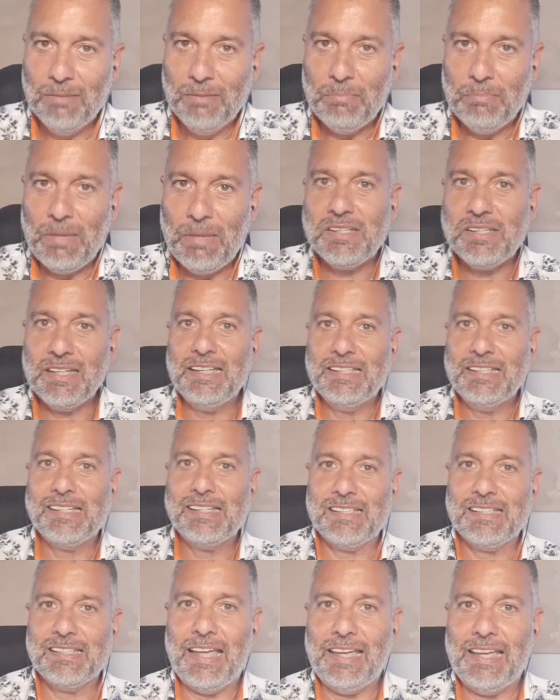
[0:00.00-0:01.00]
Messi is
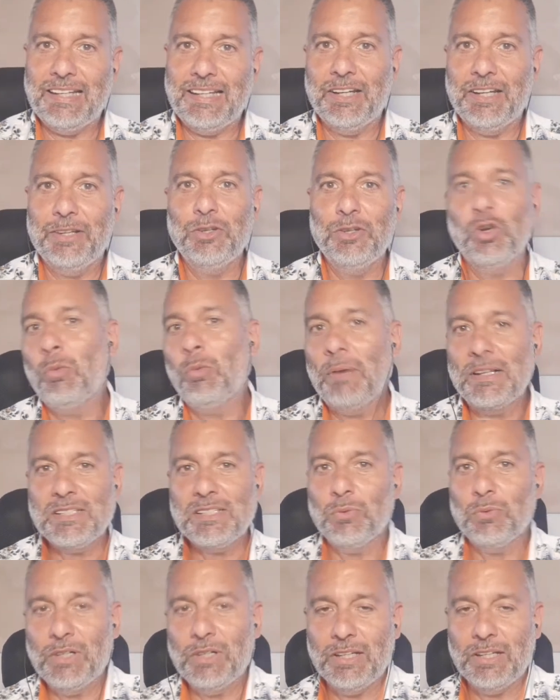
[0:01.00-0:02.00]
staying no
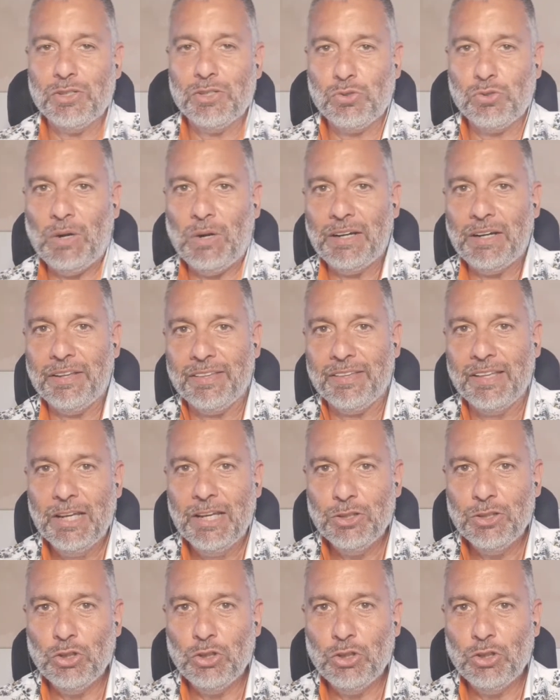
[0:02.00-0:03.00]
matter what Suarez
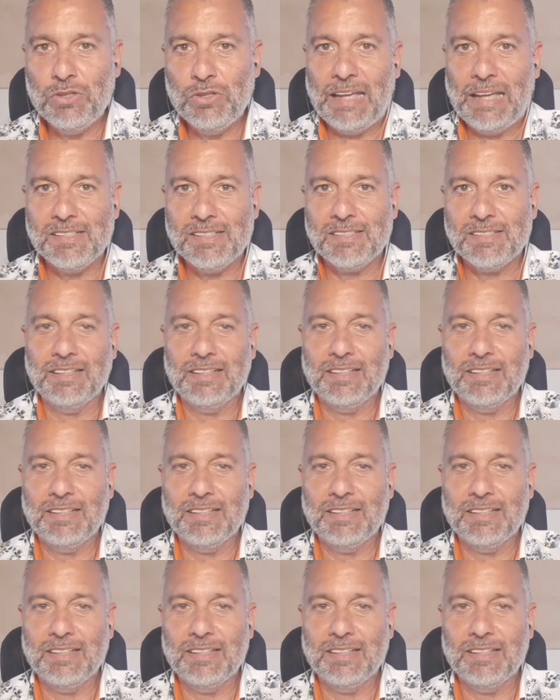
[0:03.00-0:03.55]
does next.